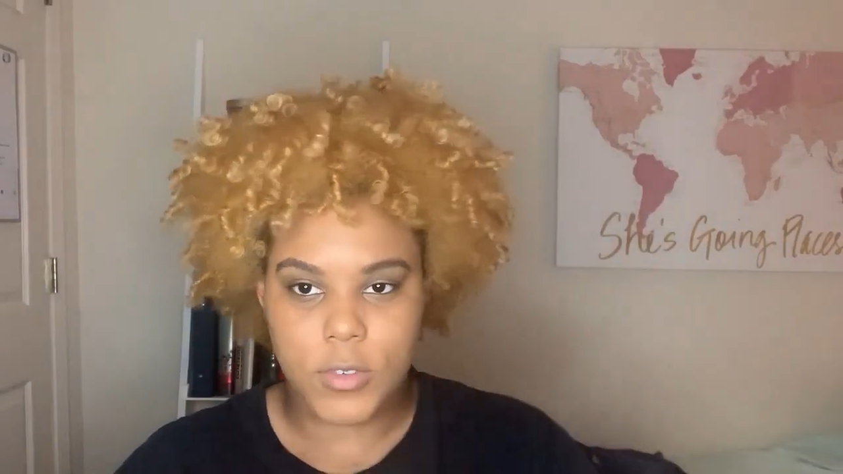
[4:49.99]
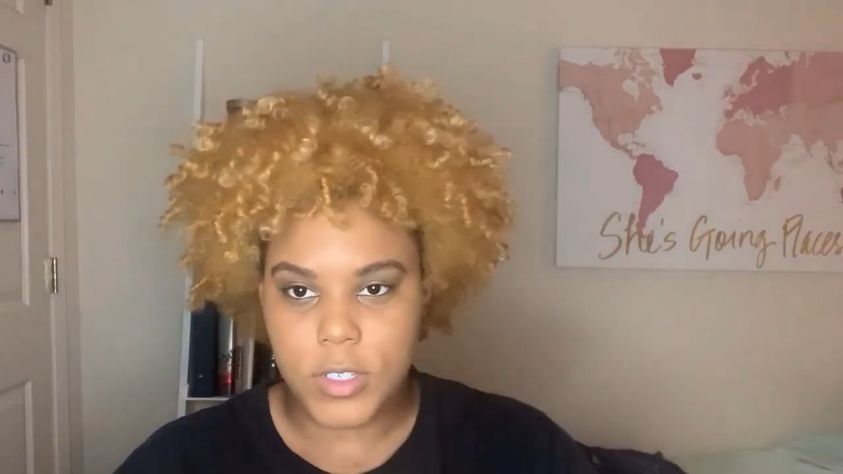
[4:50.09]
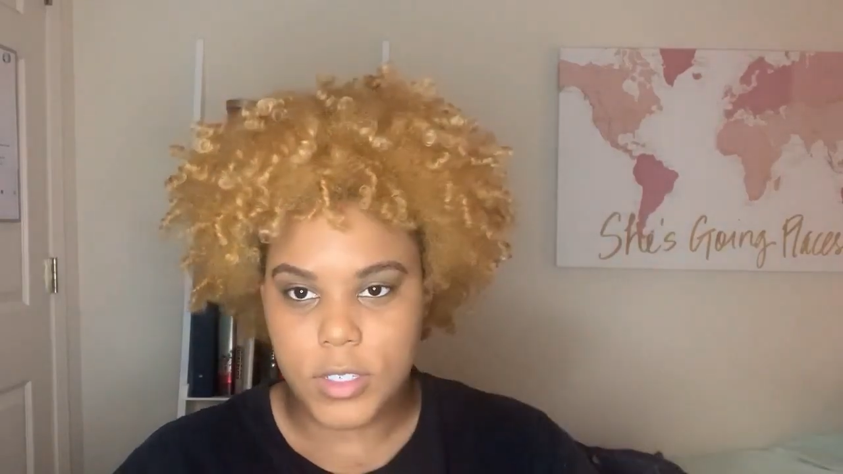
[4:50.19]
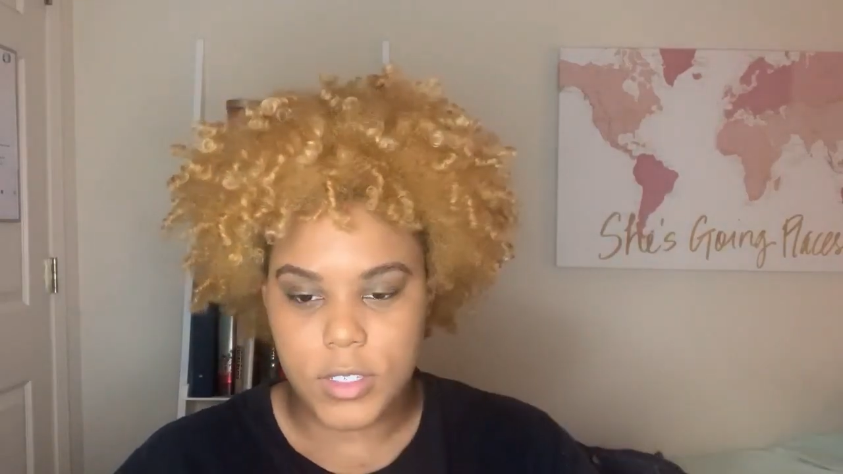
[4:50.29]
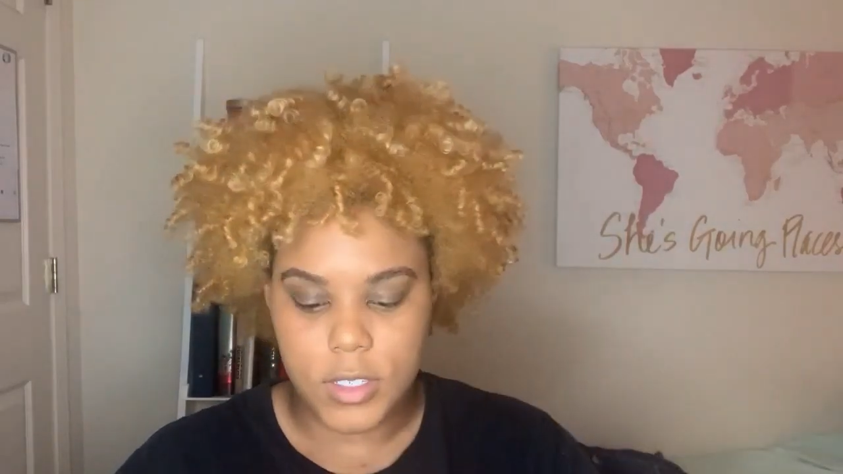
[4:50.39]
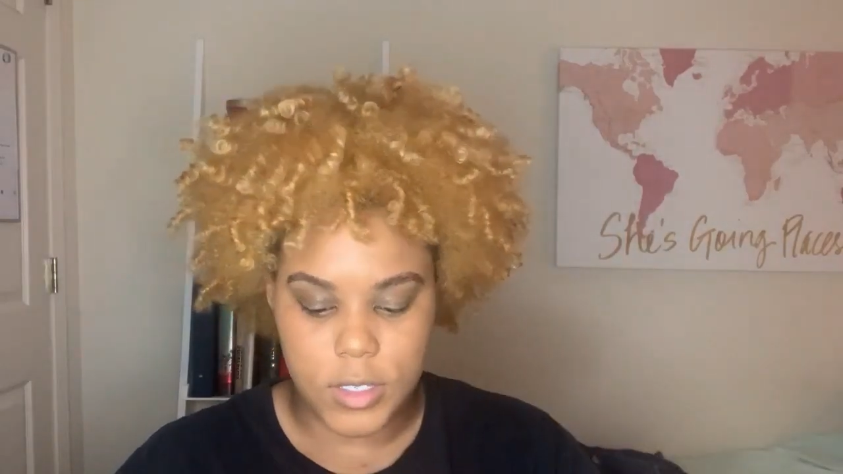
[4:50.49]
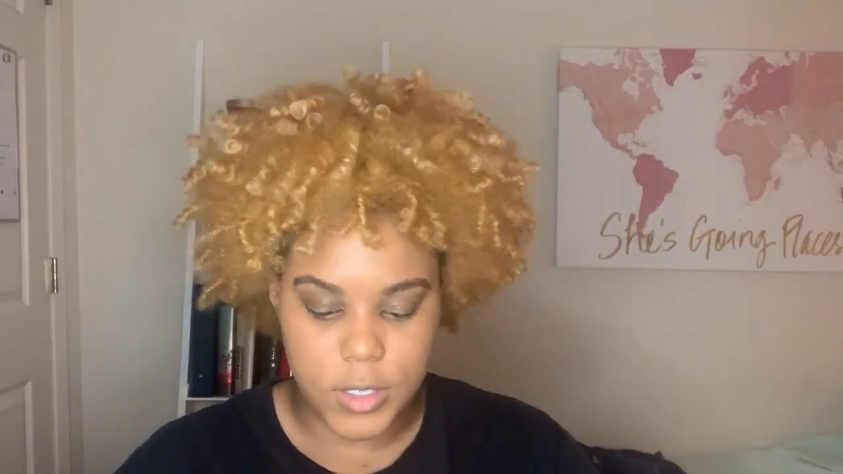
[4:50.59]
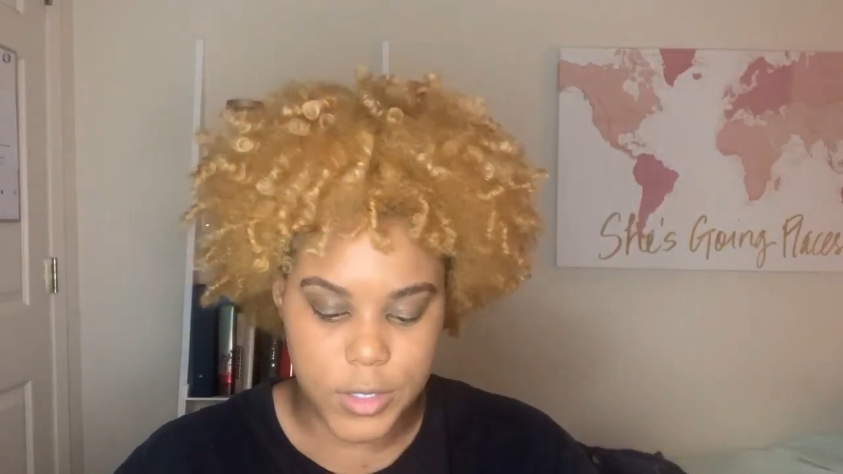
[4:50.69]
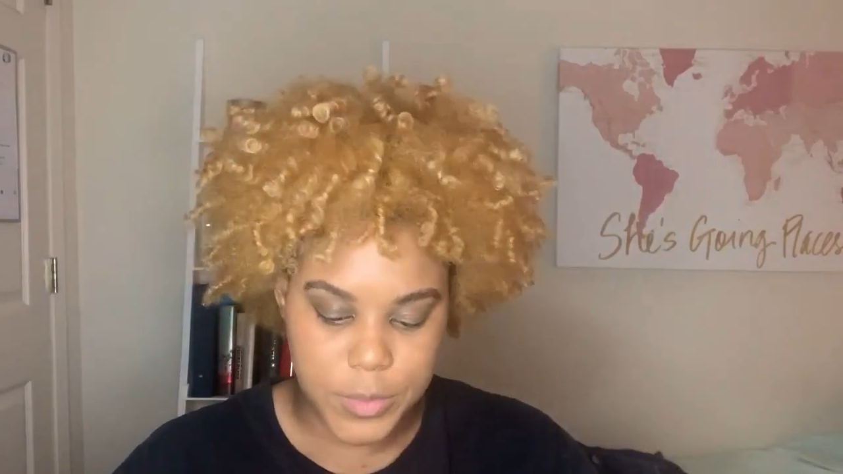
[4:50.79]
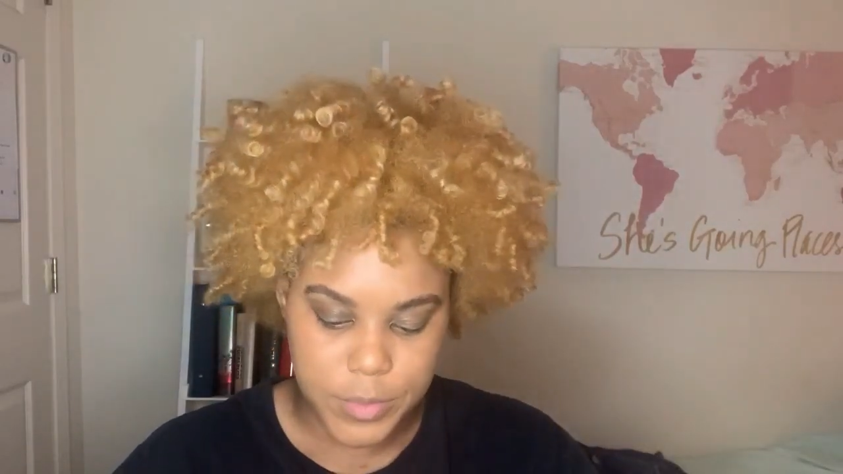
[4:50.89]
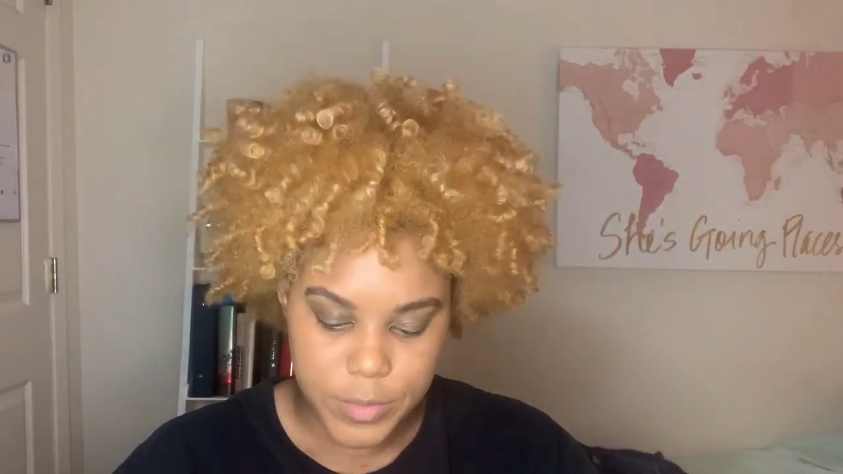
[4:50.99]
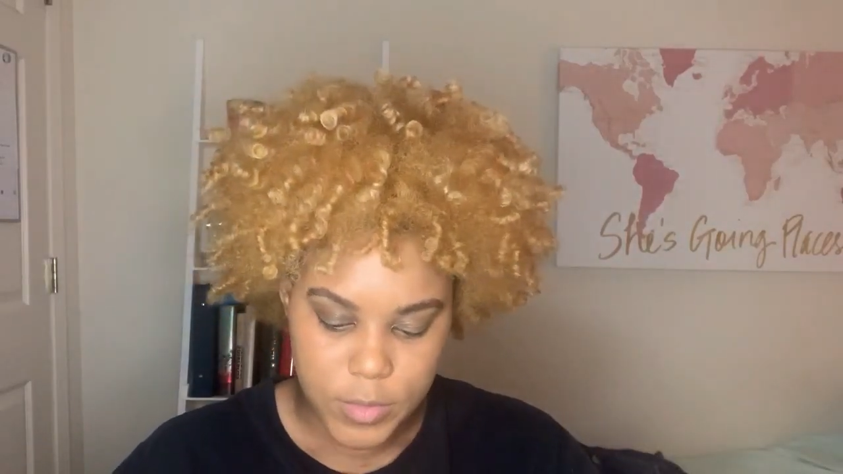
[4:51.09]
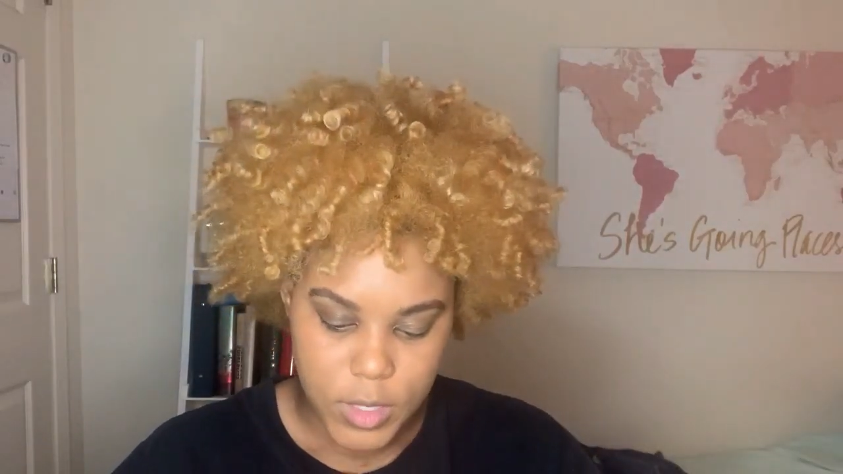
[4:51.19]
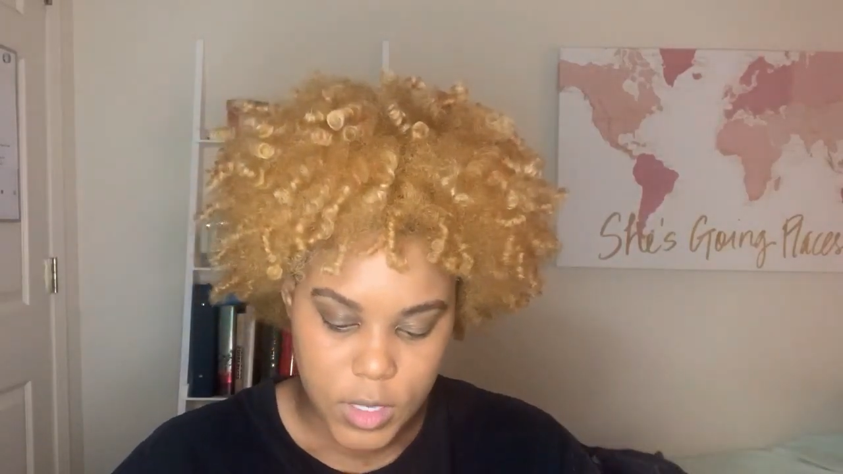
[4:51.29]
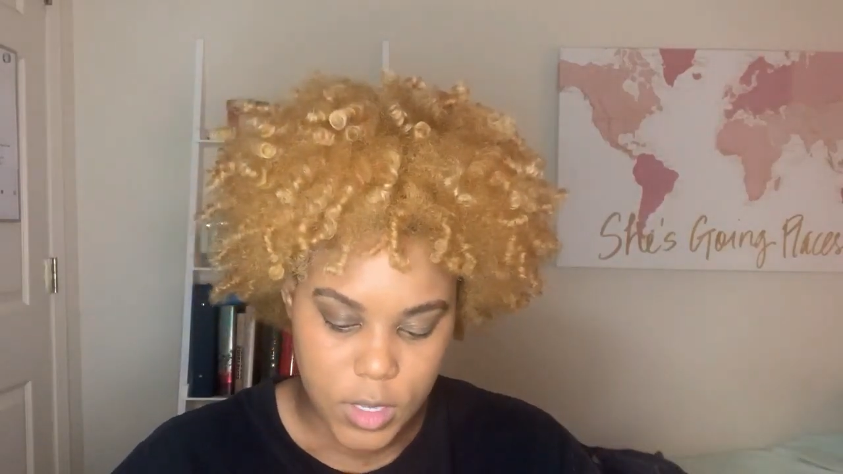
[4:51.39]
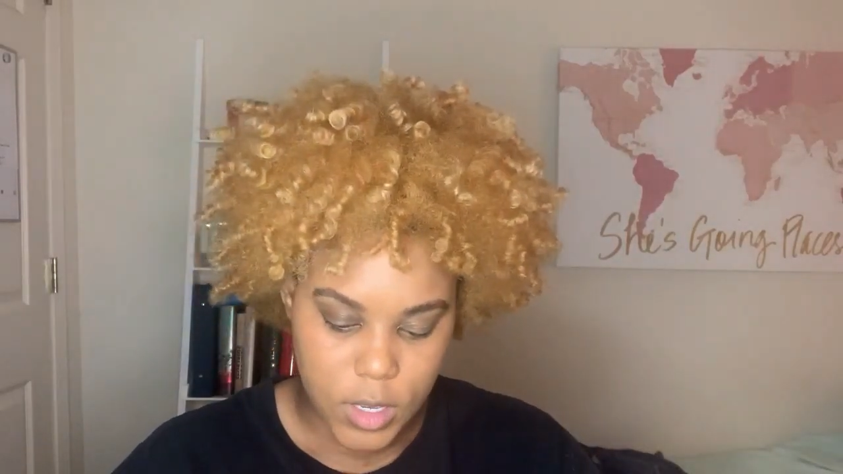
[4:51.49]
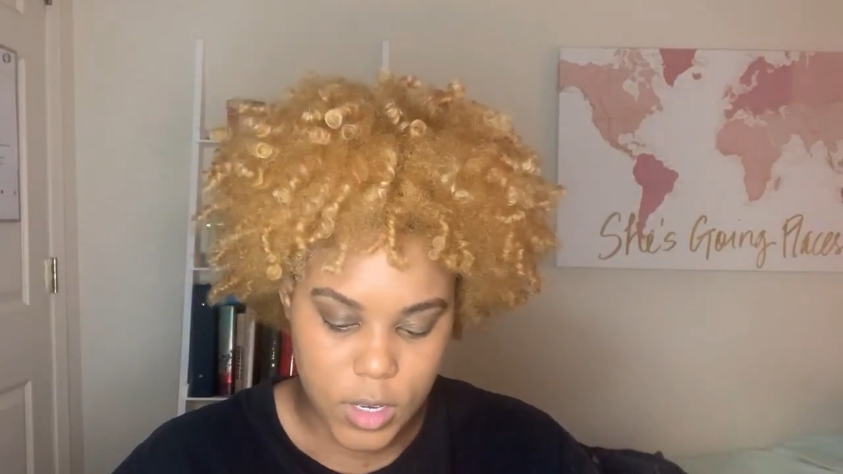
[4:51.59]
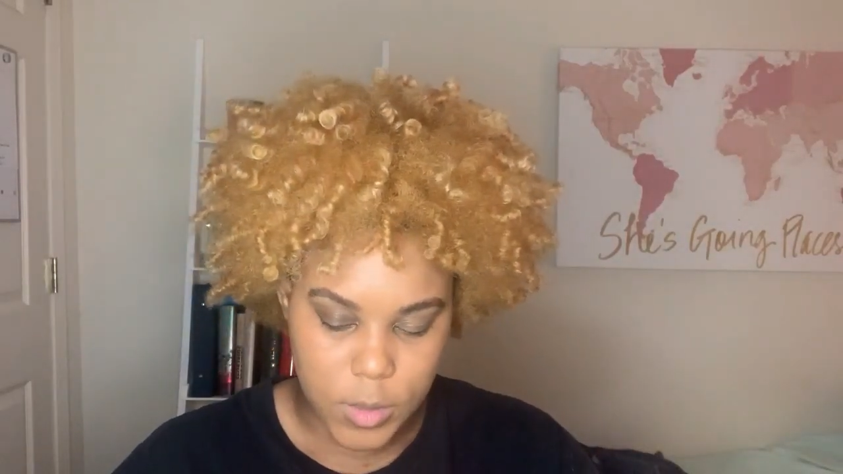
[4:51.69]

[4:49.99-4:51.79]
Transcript: concealer and